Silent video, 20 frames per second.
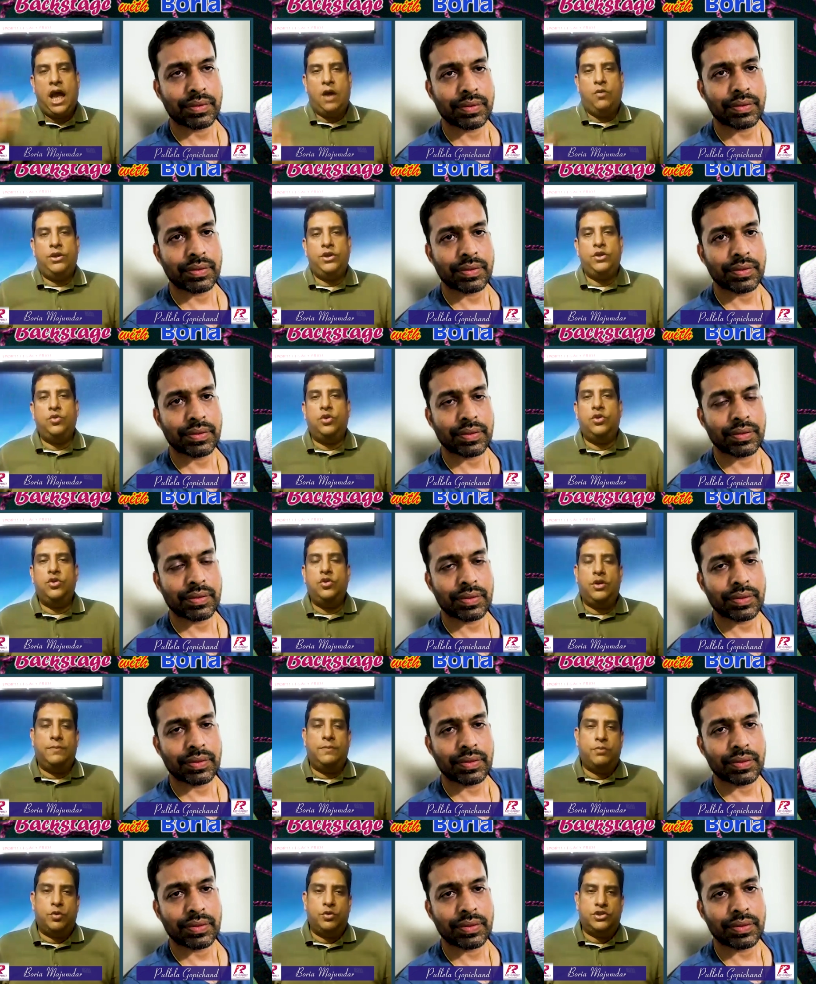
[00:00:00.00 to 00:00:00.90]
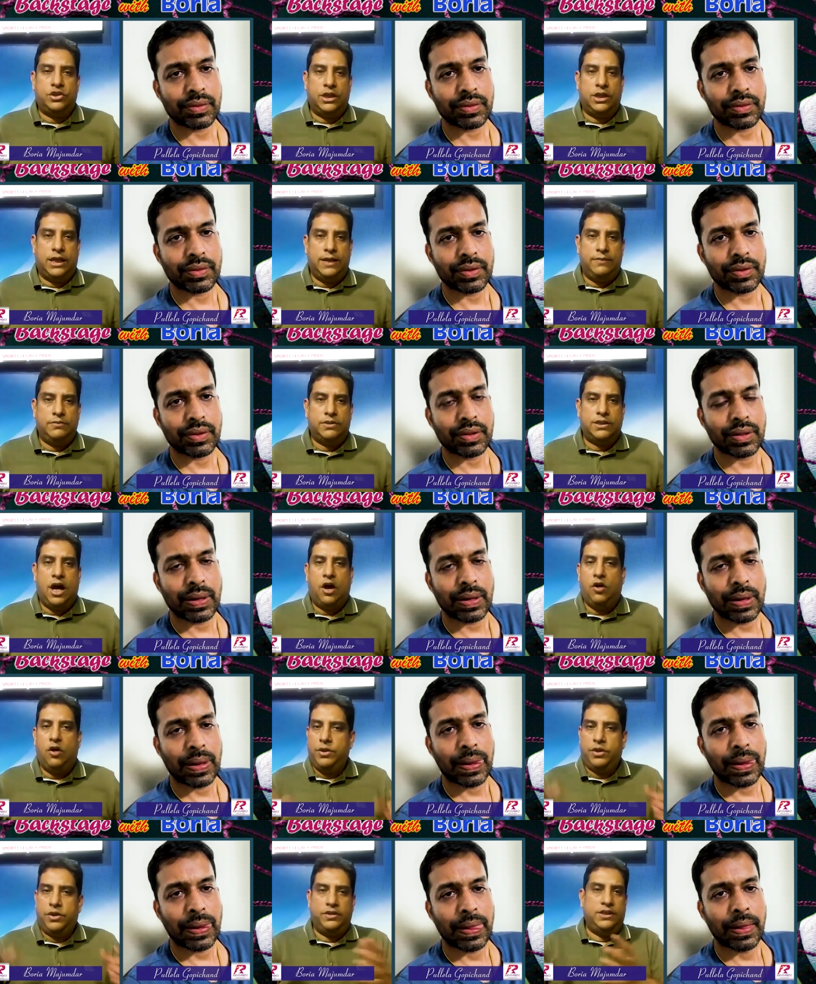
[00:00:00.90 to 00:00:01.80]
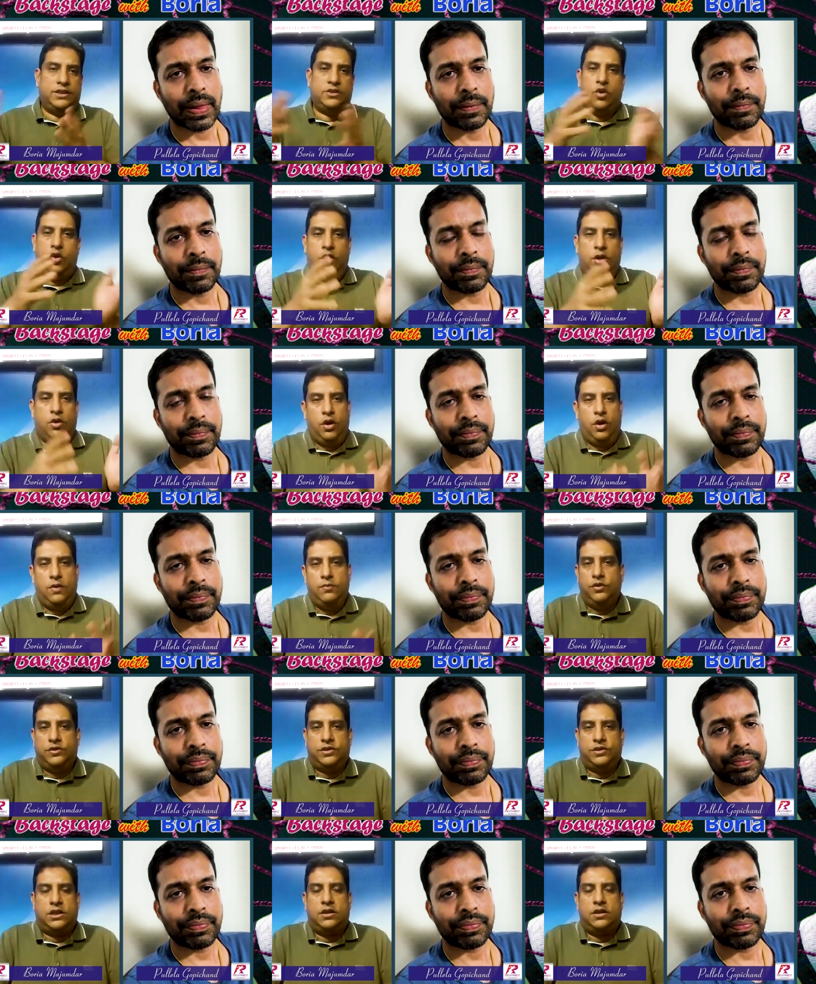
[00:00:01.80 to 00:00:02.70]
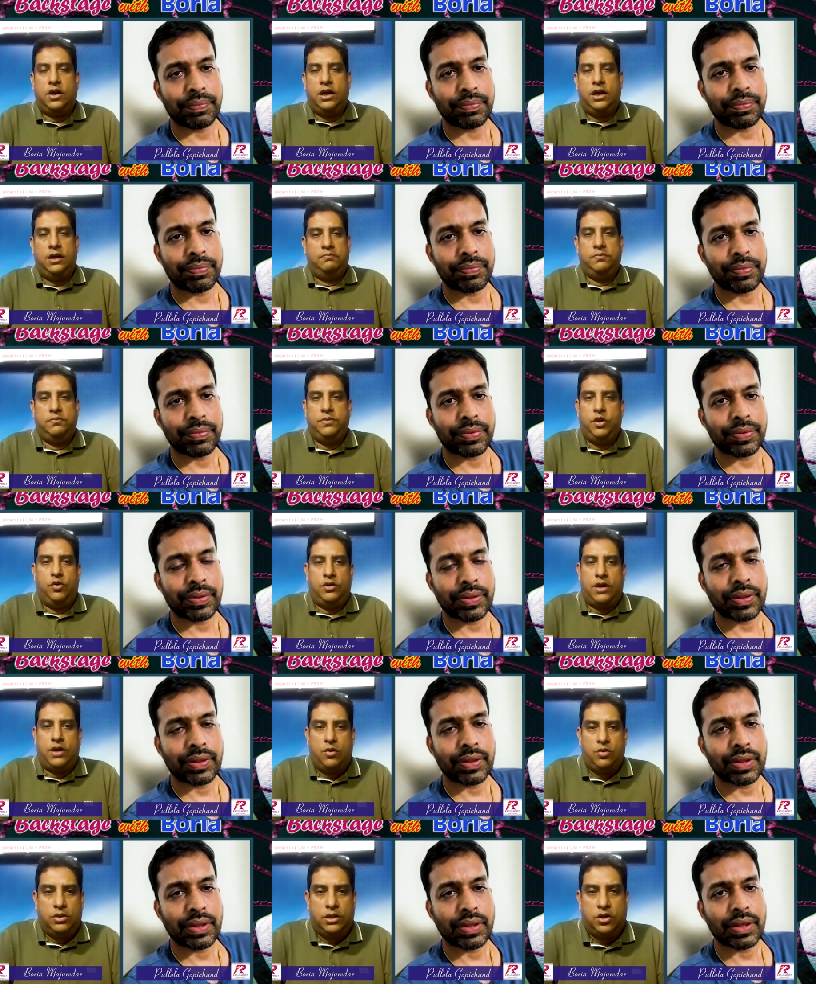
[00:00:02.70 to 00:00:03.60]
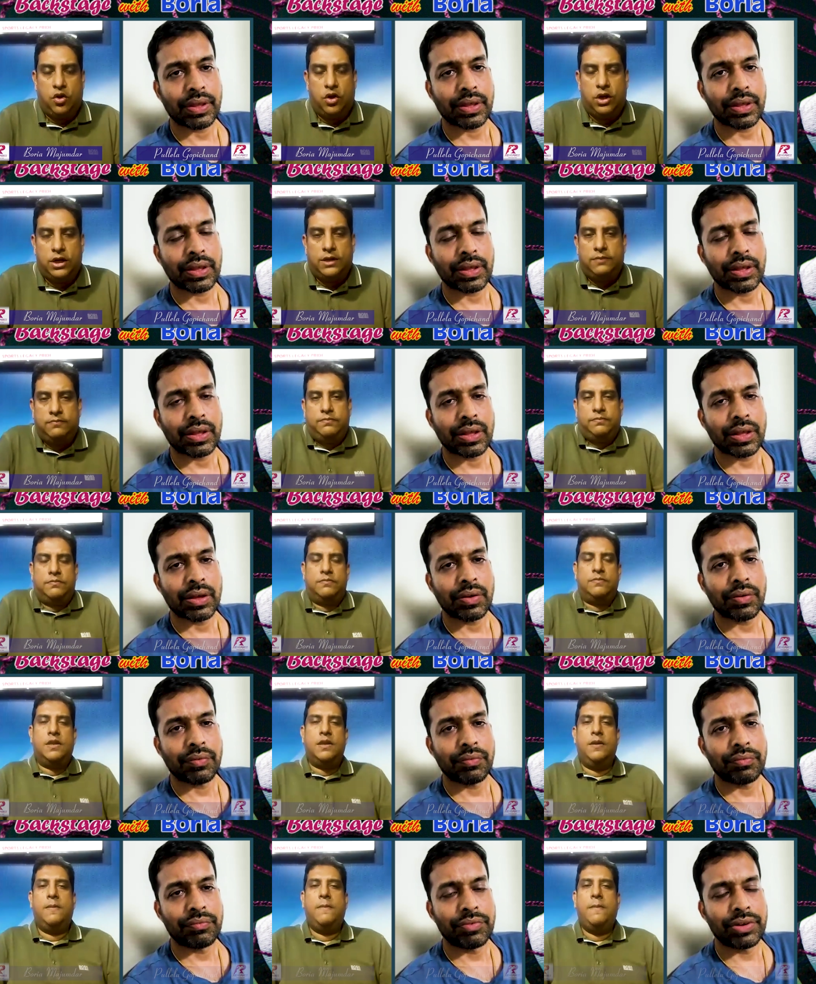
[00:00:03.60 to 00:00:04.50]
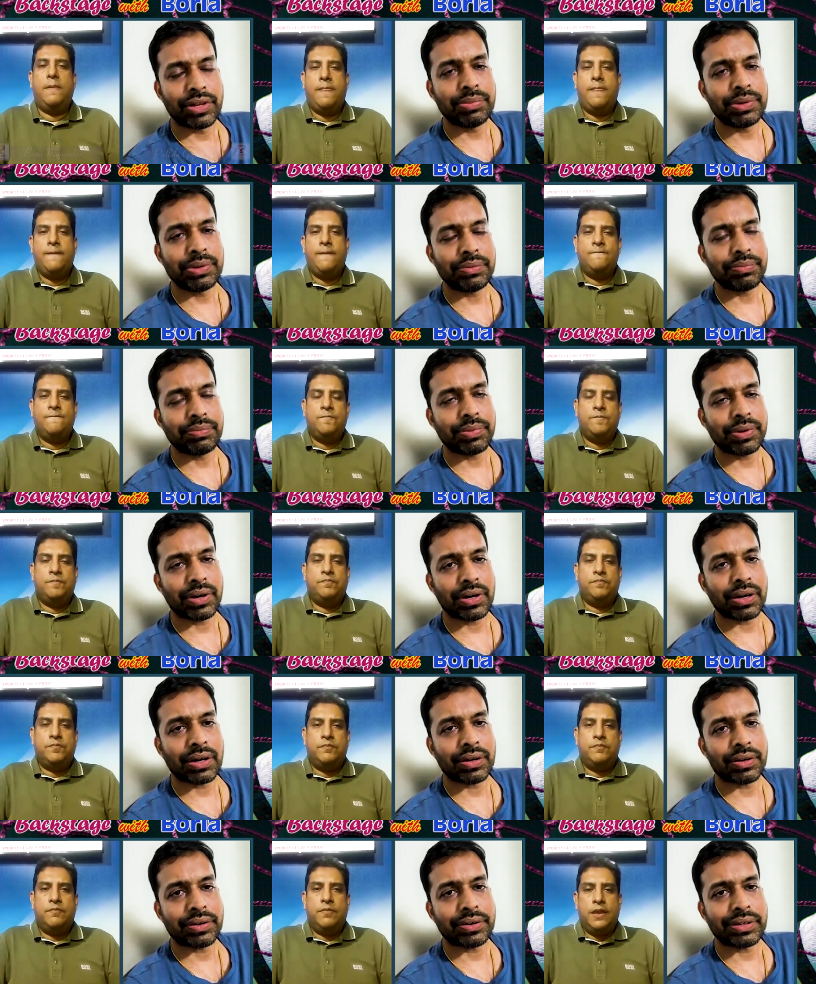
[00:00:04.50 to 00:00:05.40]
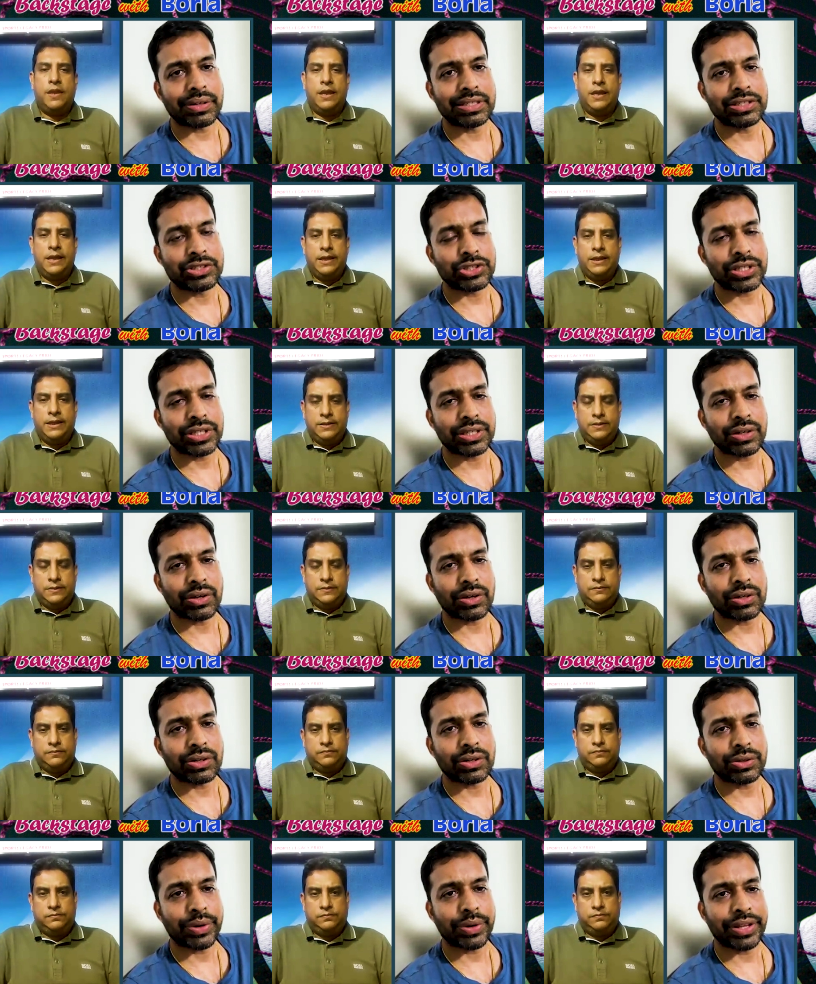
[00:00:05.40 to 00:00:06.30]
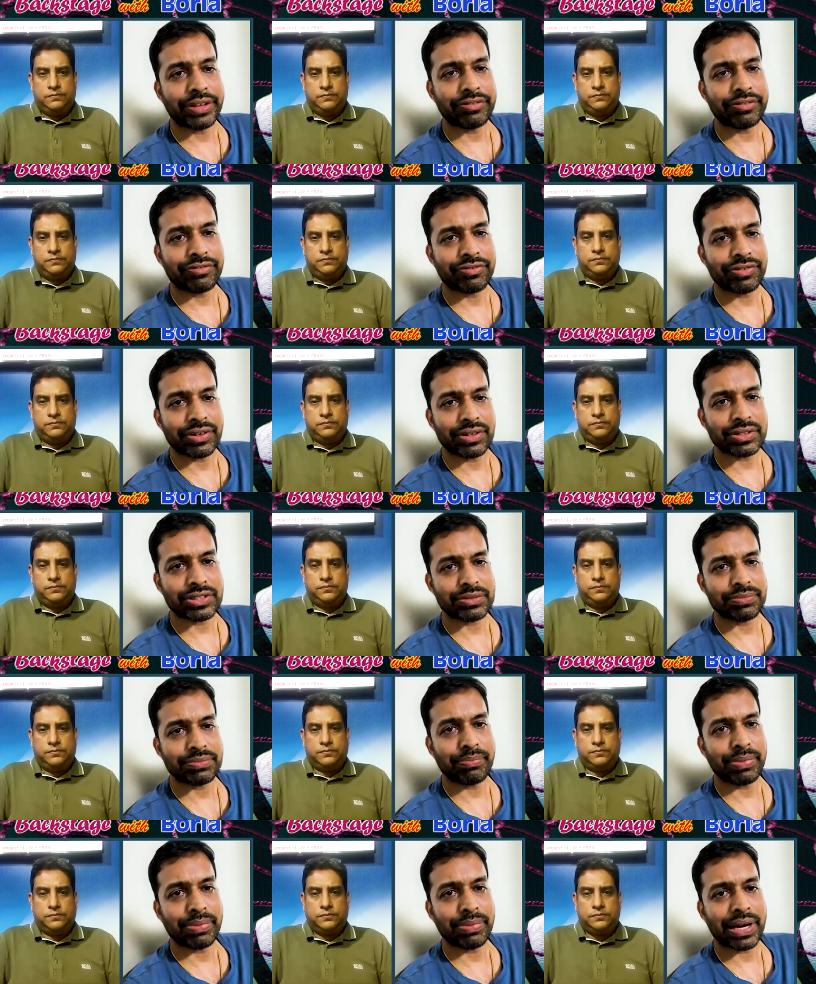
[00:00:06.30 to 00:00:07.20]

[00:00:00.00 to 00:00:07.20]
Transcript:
Speaker 1: How are you going to approach the games now? Because it's all almost uh, you know round the corner
Speaker 2: we'll be uh, reaching on 21st